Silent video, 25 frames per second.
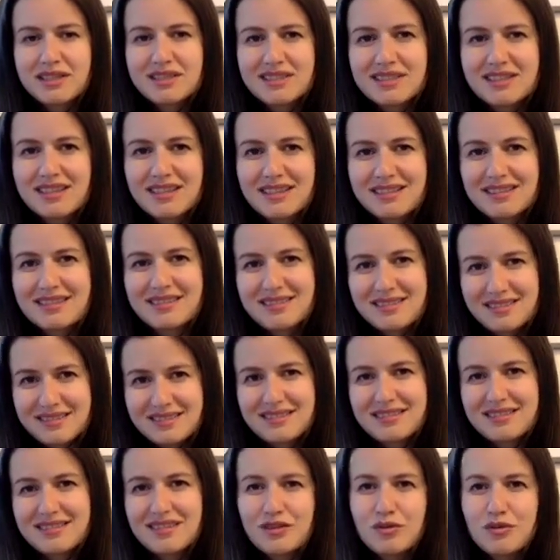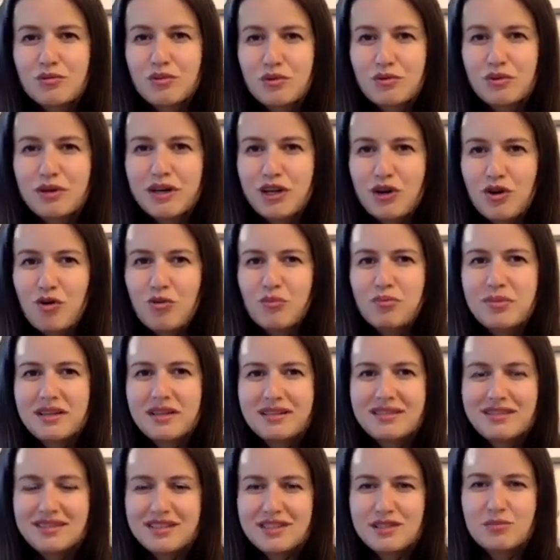And we really hope that
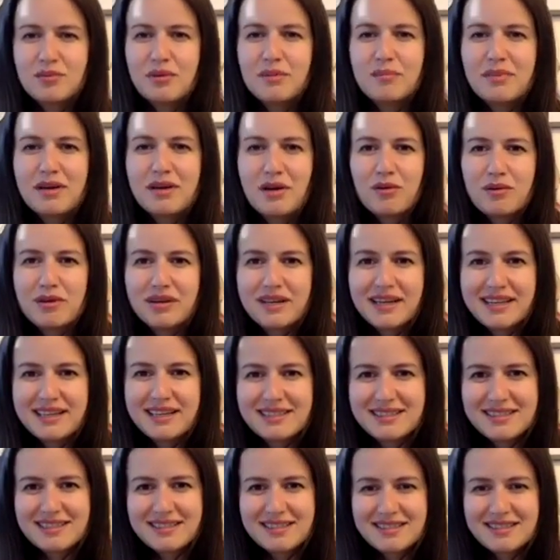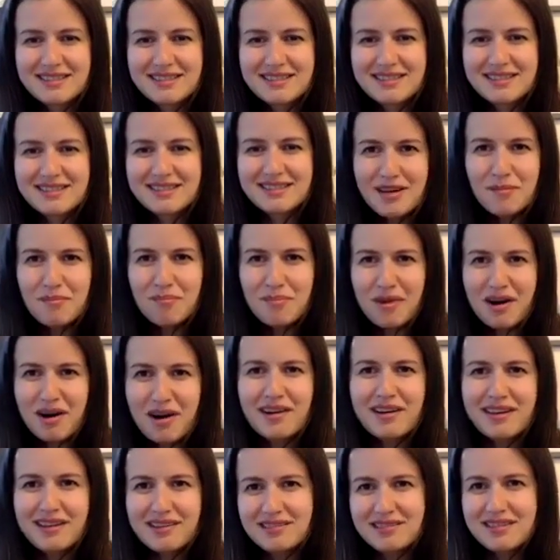this will be our next
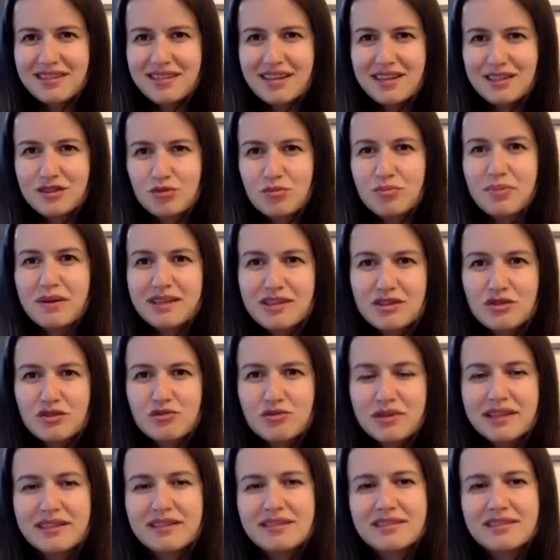market to penetrate.